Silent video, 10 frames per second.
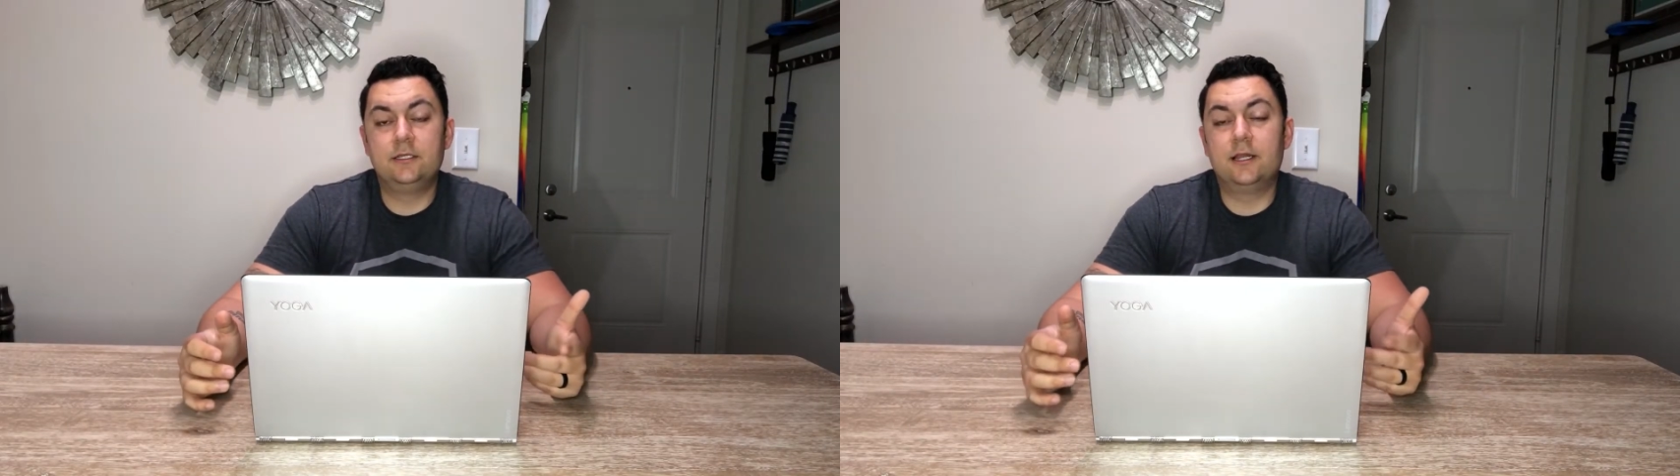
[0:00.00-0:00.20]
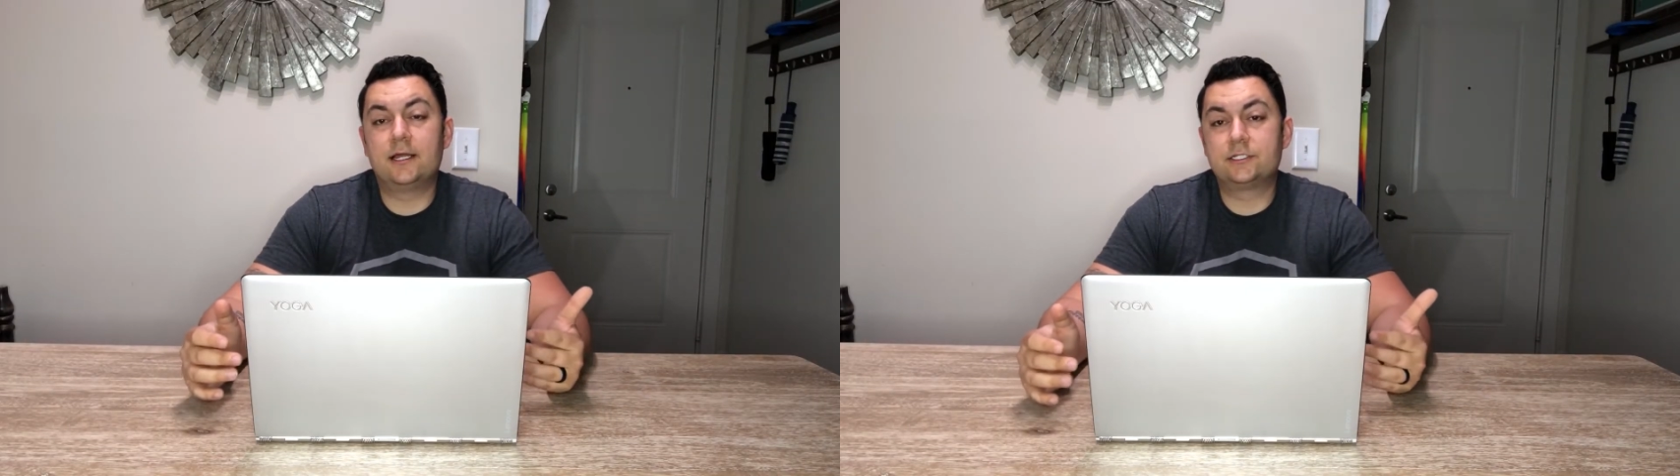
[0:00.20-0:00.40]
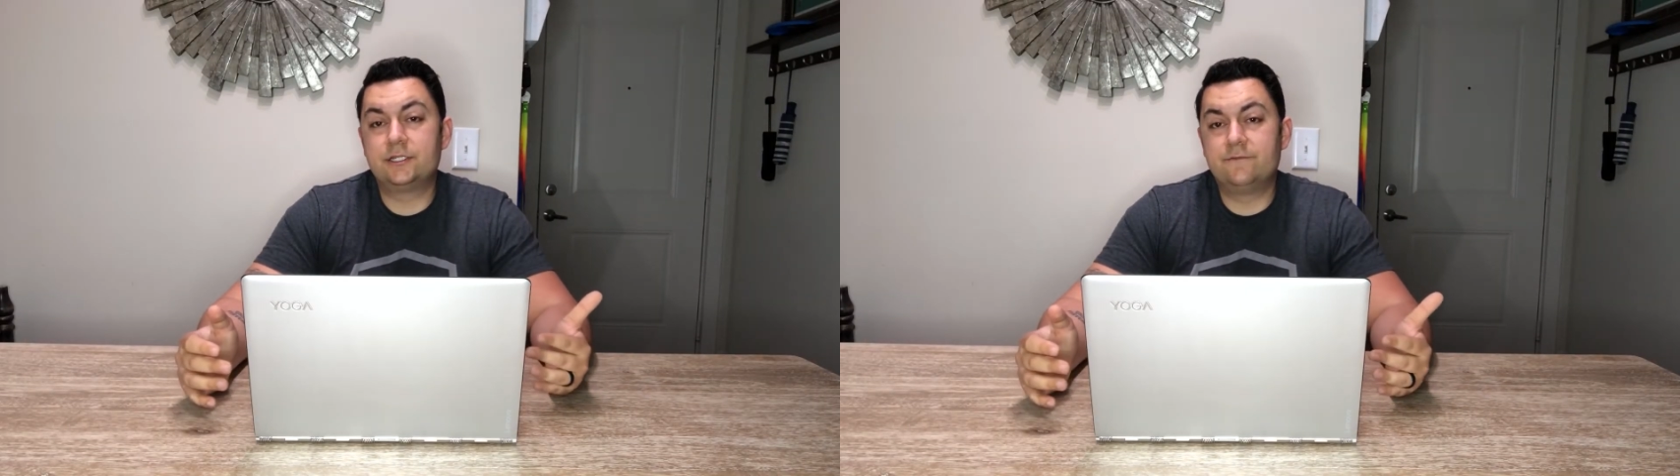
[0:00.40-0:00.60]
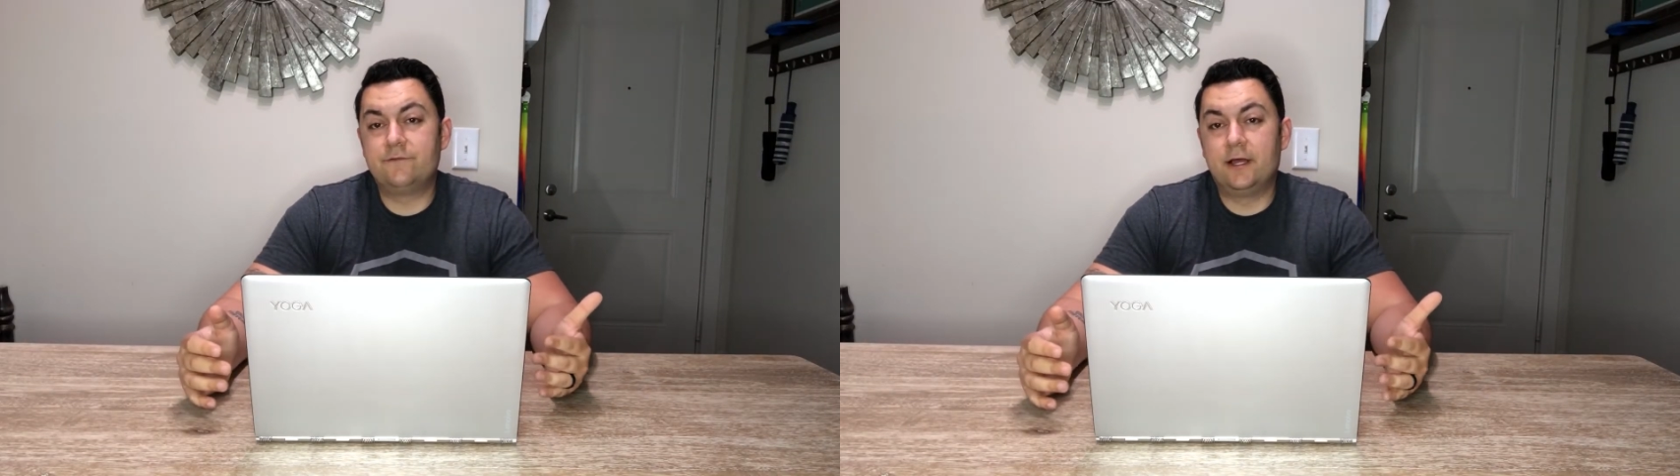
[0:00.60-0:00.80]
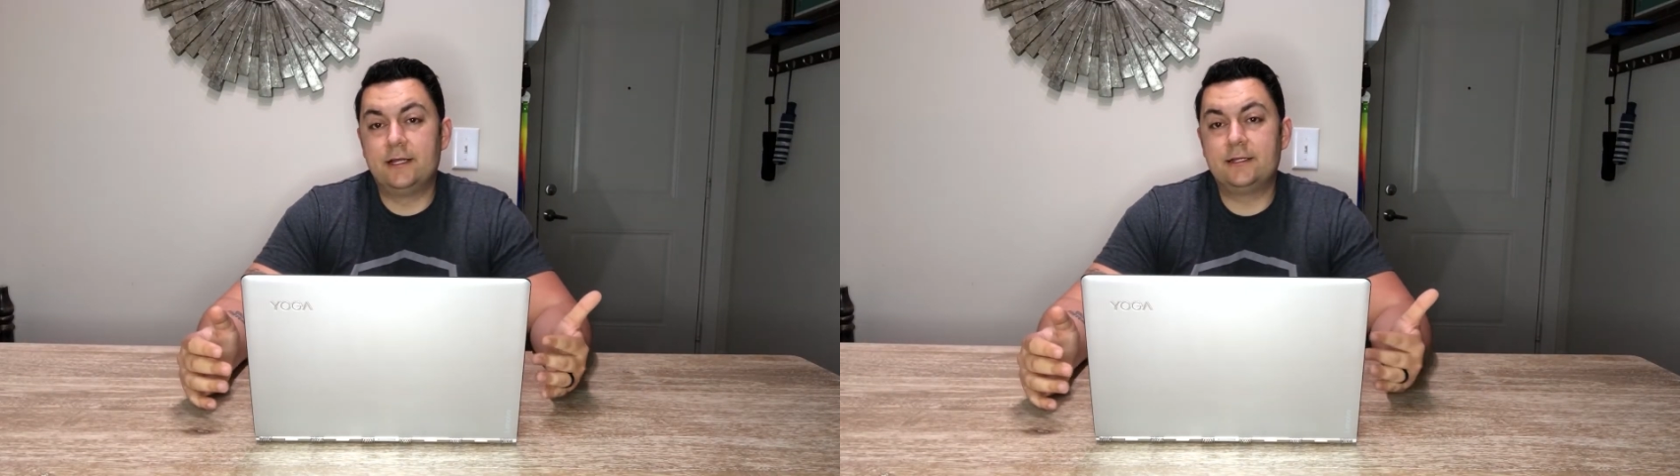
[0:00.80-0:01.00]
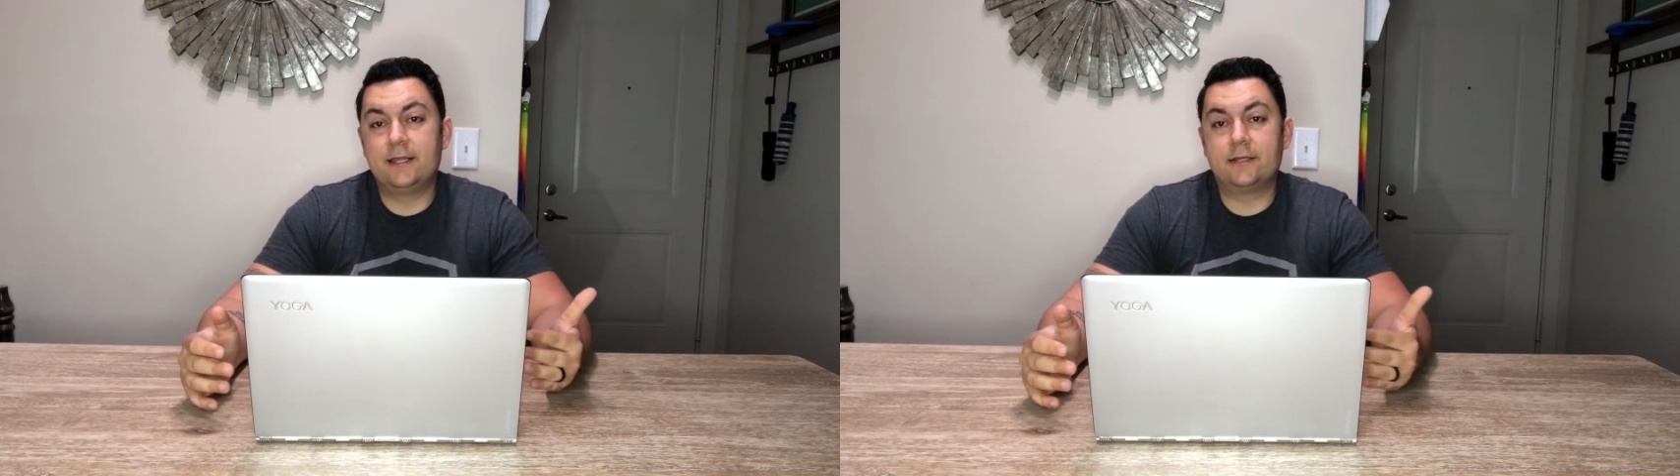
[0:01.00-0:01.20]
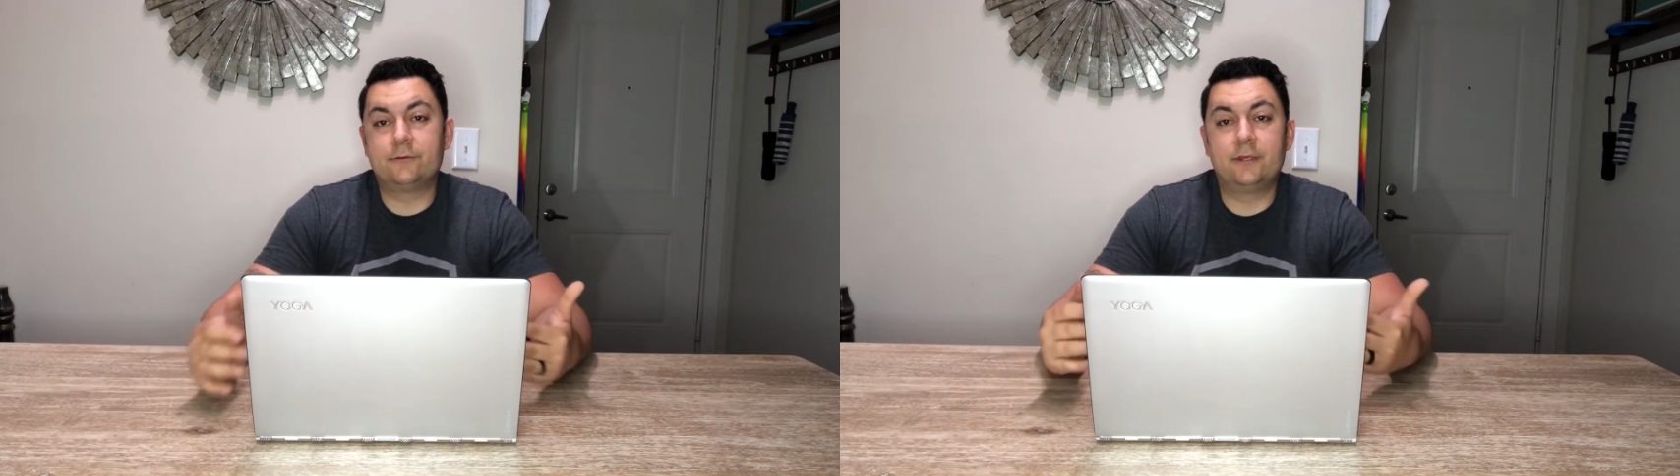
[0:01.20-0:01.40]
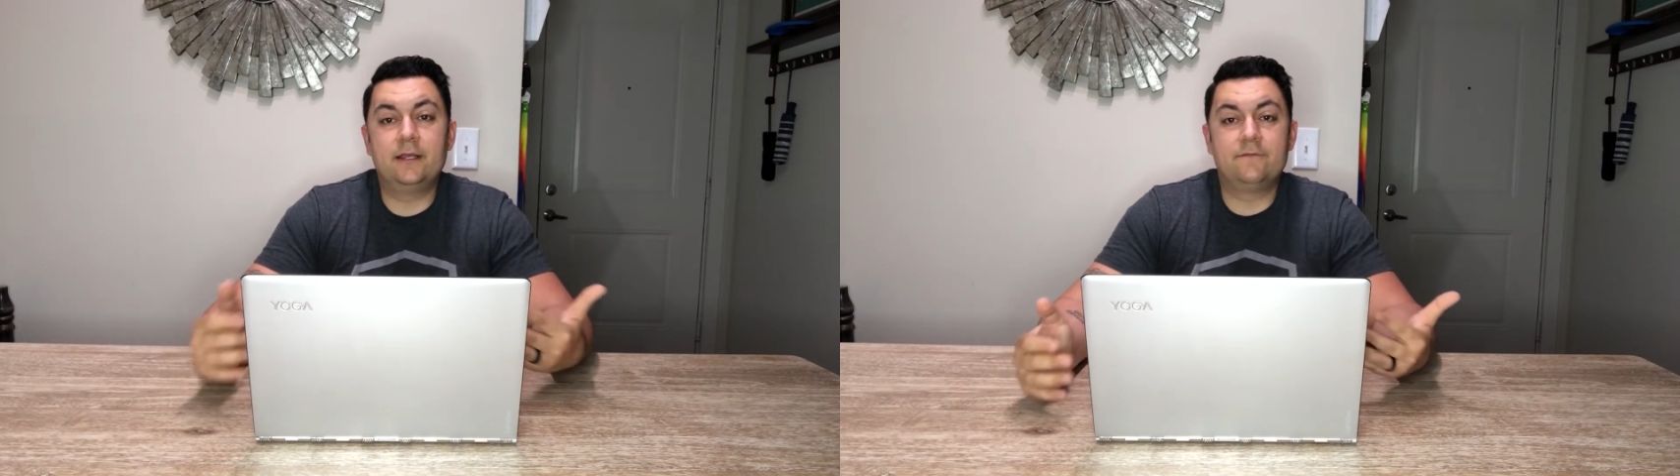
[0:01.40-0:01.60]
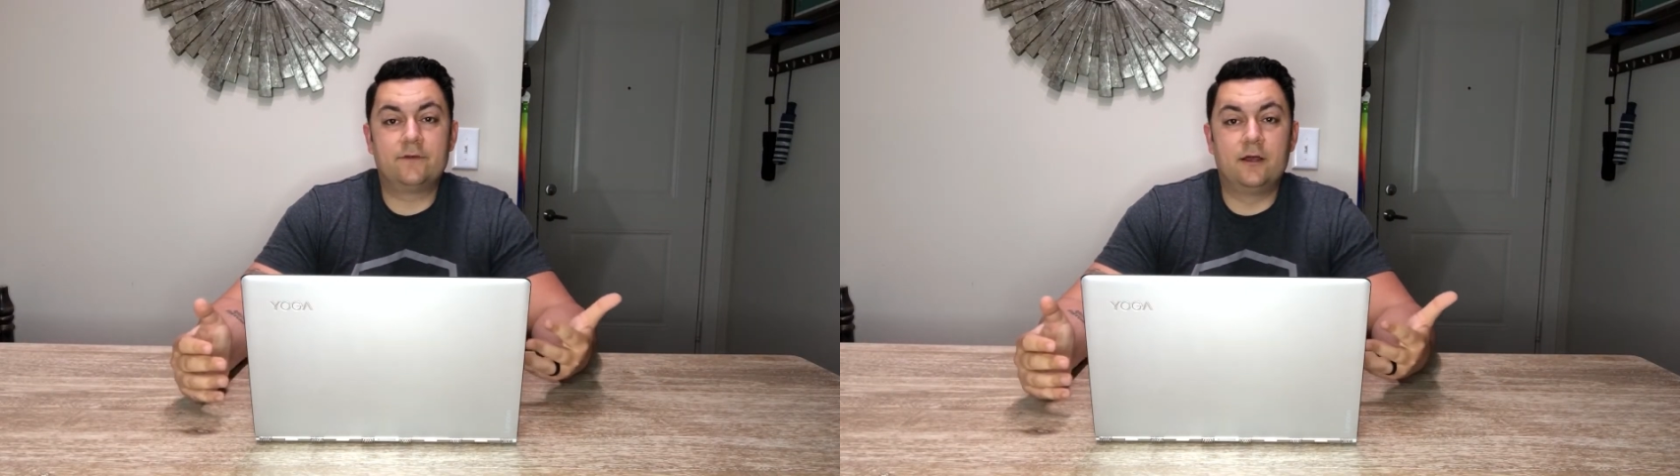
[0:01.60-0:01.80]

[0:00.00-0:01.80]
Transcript: you'll actually find that Creative